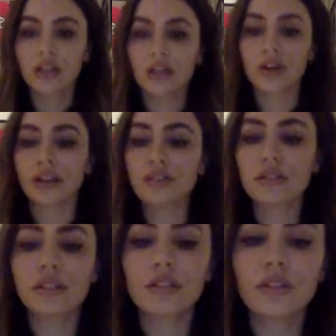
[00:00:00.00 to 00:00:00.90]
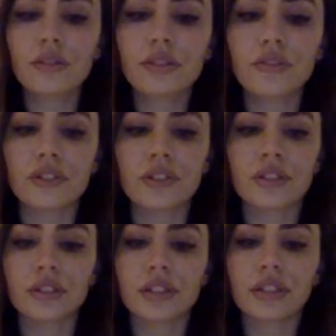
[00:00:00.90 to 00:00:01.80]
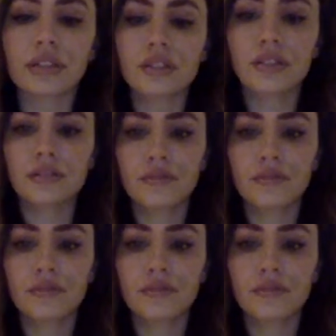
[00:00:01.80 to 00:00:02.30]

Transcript: Okay, so let's start with our verse lyrics.